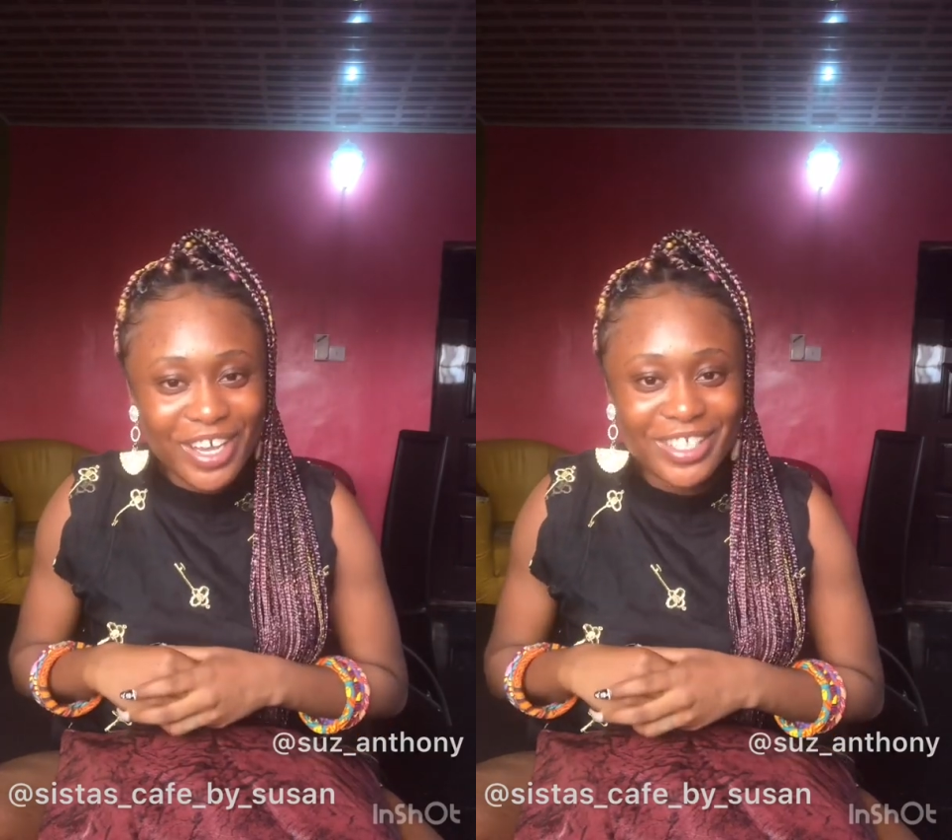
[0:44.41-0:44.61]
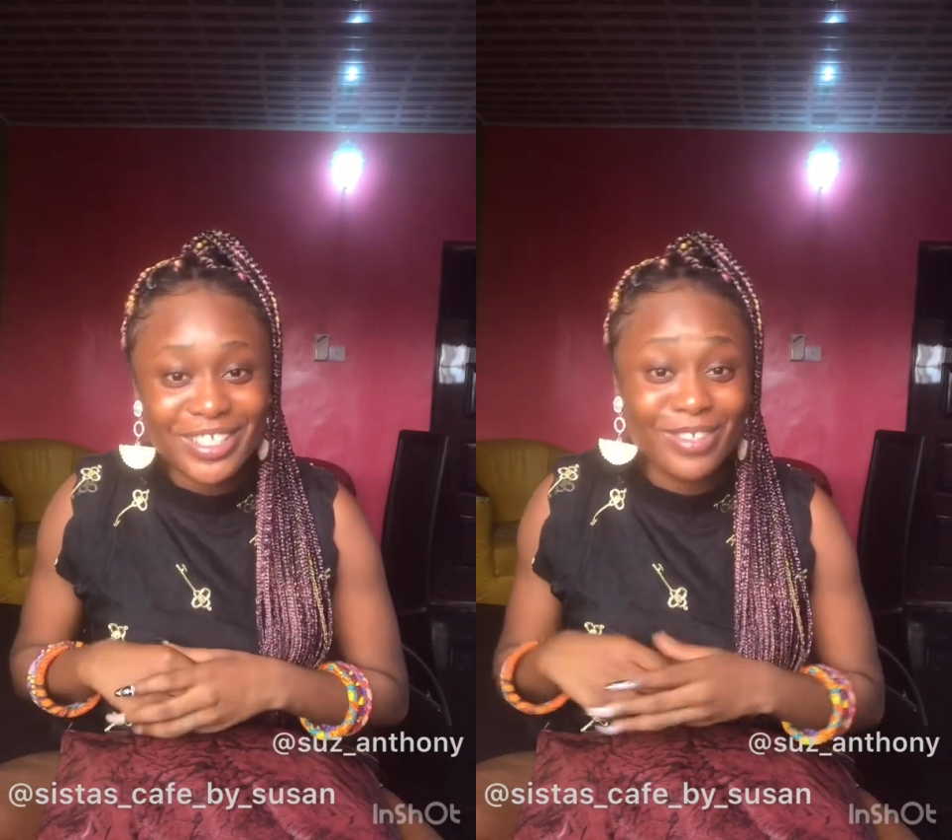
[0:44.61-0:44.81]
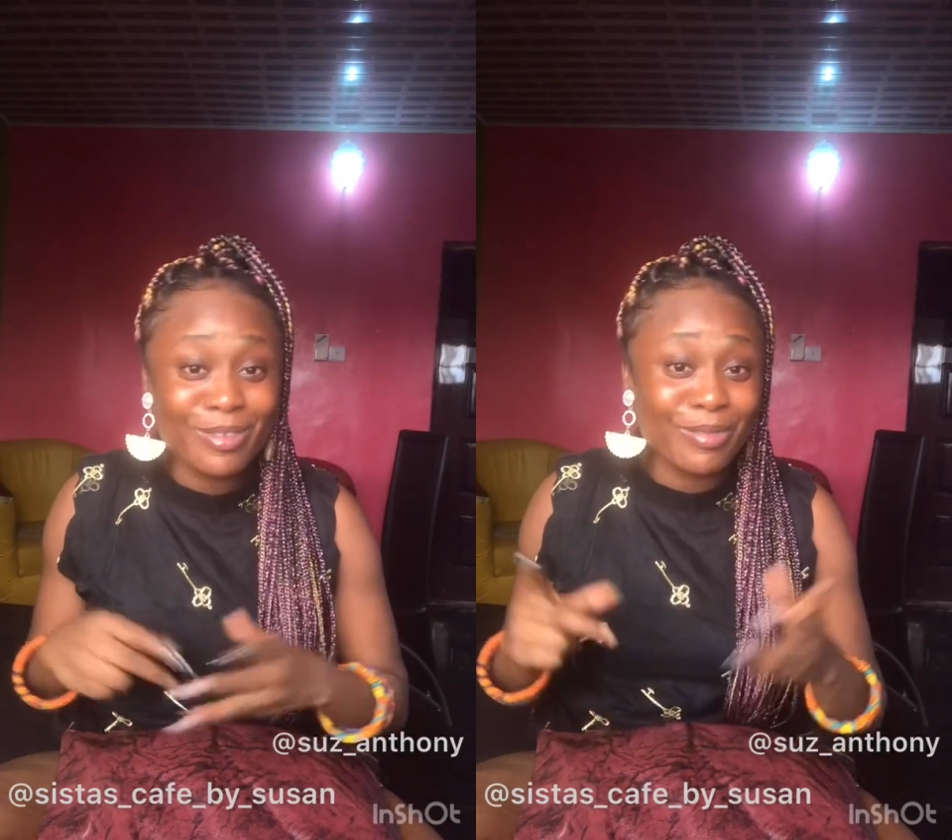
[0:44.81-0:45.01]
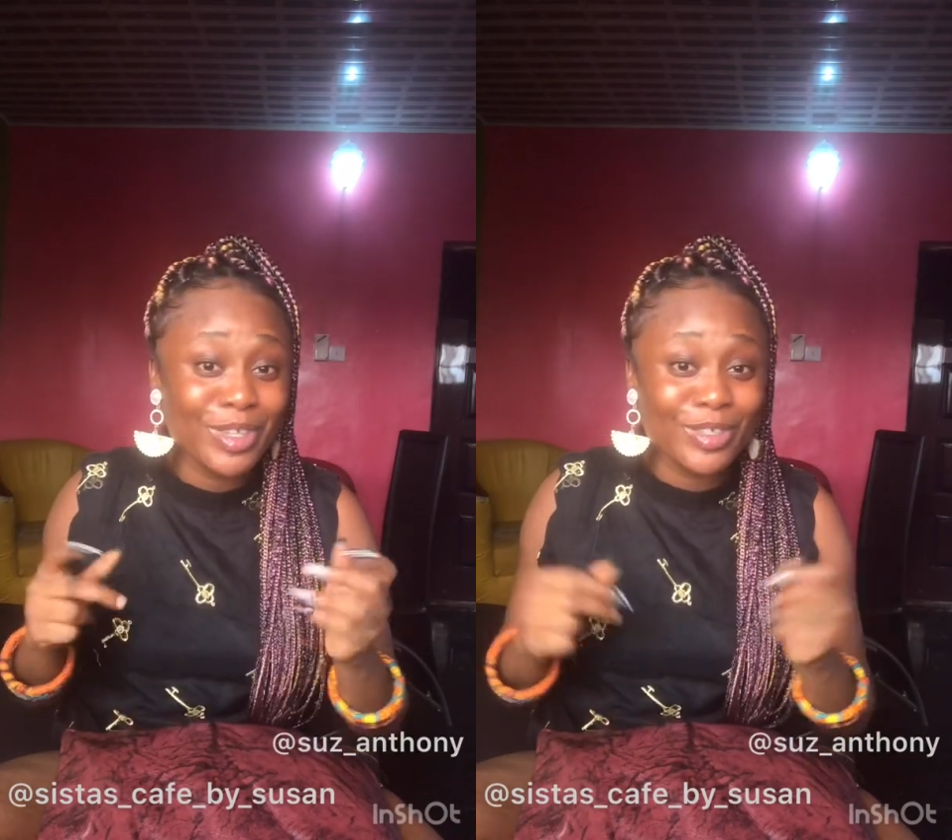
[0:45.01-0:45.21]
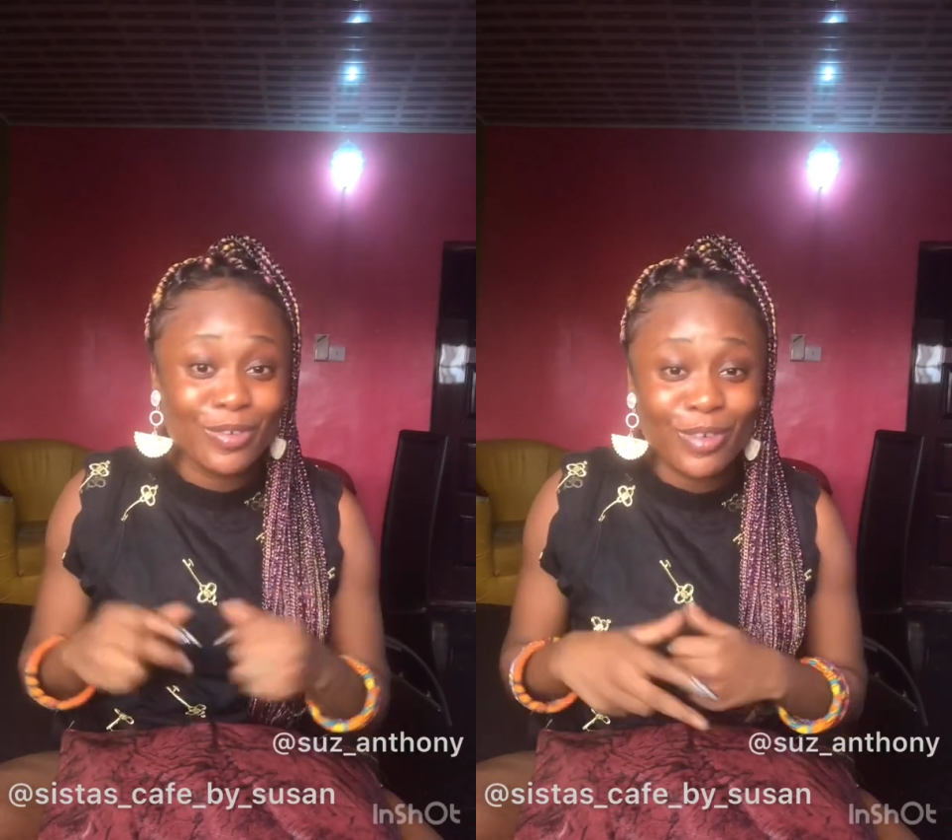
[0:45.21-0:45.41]
I still
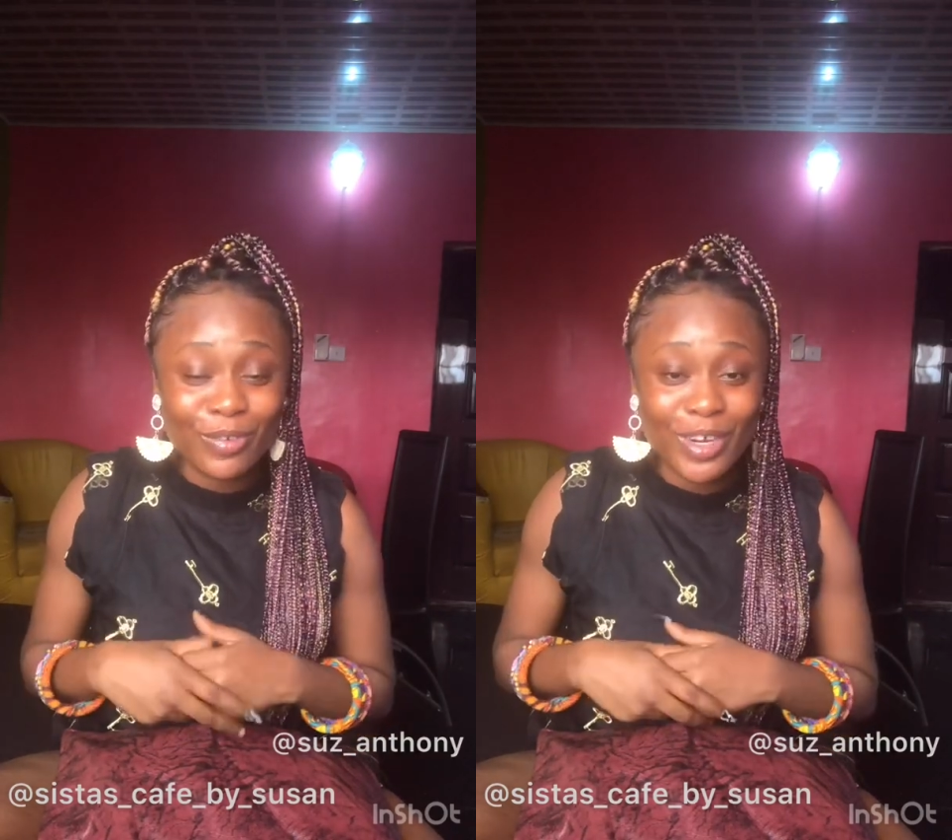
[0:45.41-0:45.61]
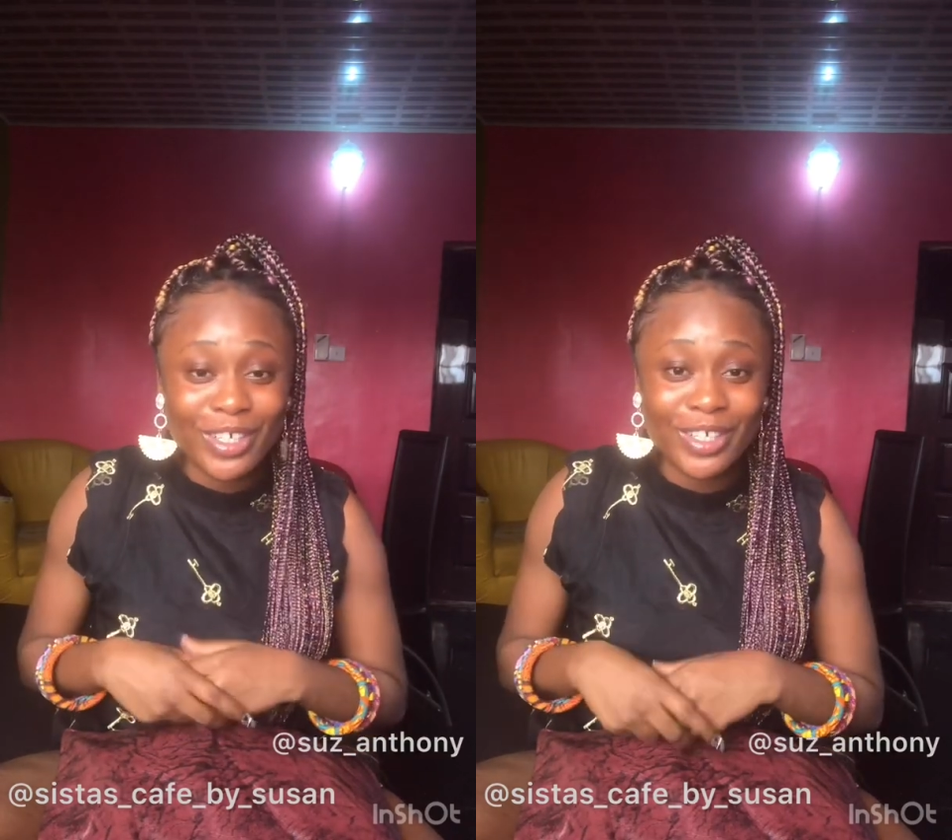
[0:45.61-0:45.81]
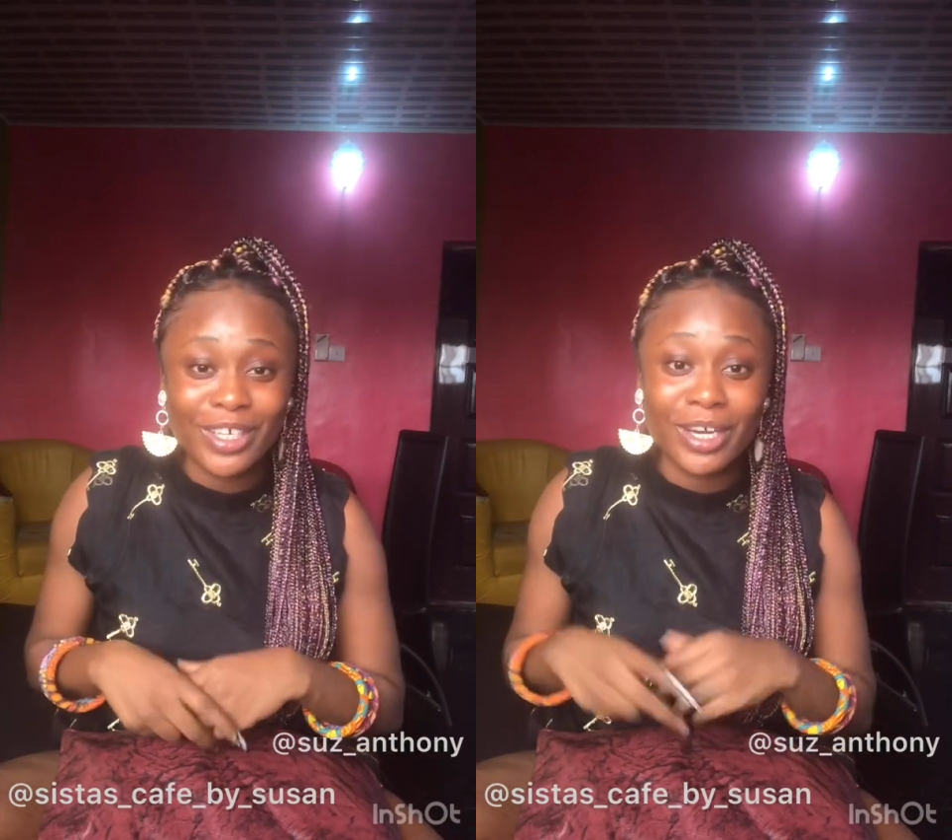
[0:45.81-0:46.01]
remain your favorite girl,